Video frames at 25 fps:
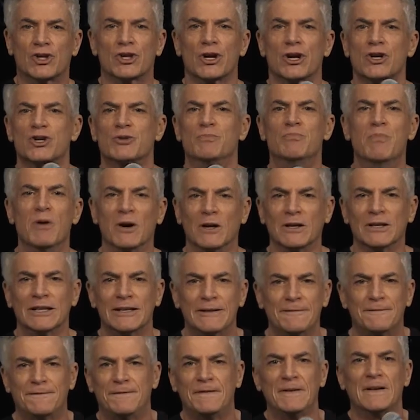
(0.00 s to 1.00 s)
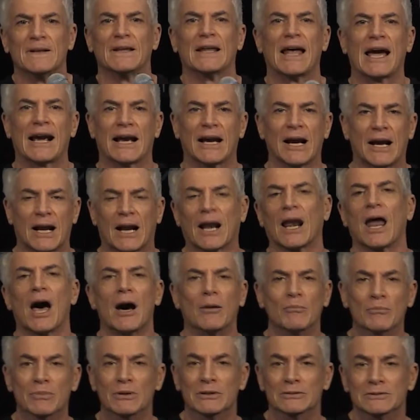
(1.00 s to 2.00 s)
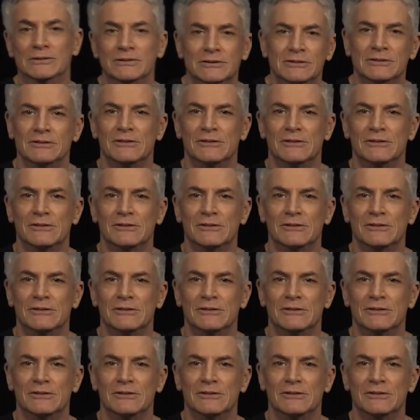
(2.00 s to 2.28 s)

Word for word: church building feel like a club,